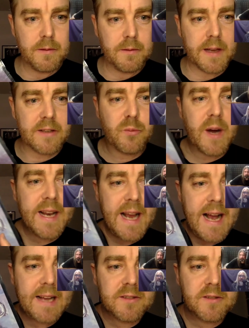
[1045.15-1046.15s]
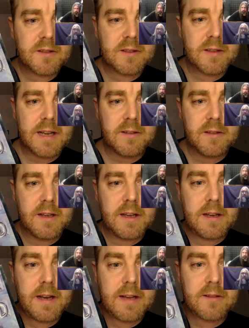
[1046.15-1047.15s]
That's why it has
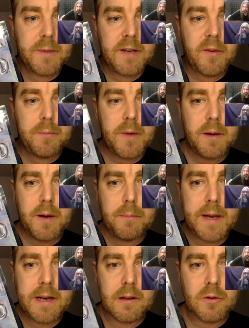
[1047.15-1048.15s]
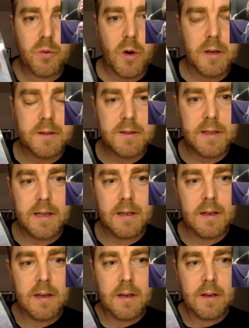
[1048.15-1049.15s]
a bit of a metal quality
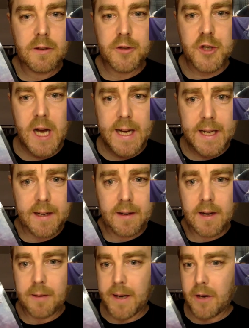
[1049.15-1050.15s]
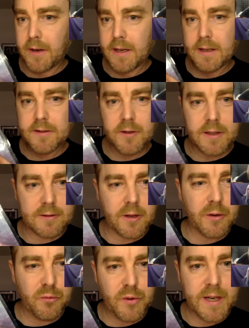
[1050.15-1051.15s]
shine about it. It's
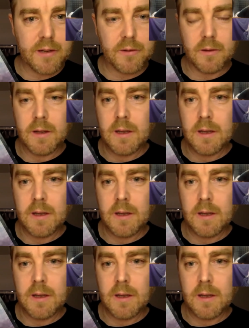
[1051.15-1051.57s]
not a real,